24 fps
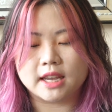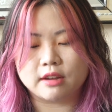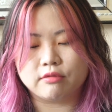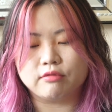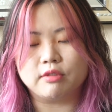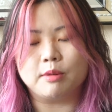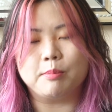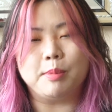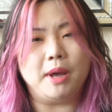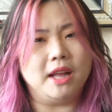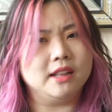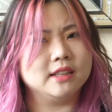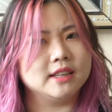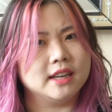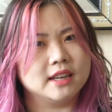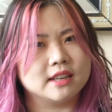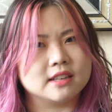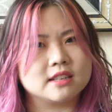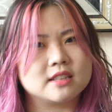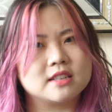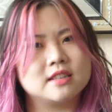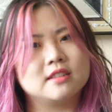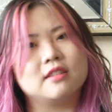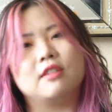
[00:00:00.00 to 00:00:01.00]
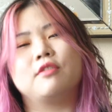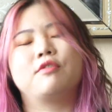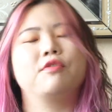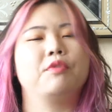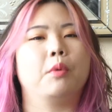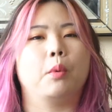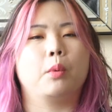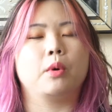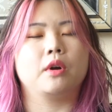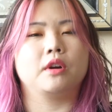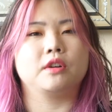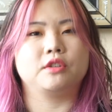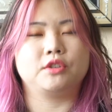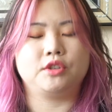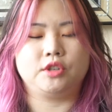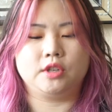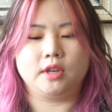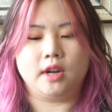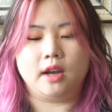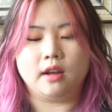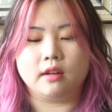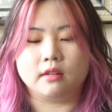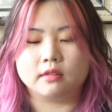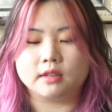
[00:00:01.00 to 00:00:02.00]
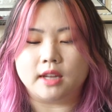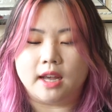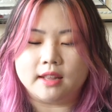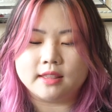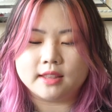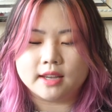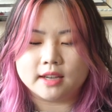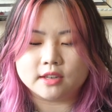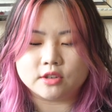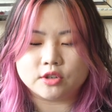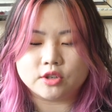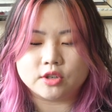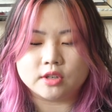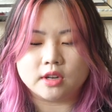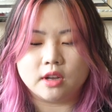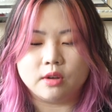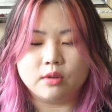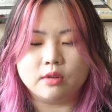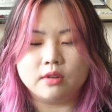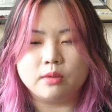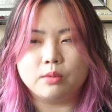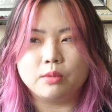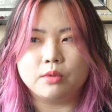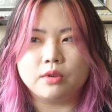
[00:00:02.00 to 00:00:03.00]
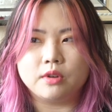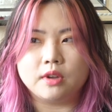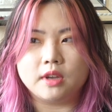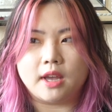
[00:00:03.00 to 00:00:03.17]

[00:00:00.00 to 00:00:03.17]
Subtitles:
rebellious for Chanel. Not that Chanel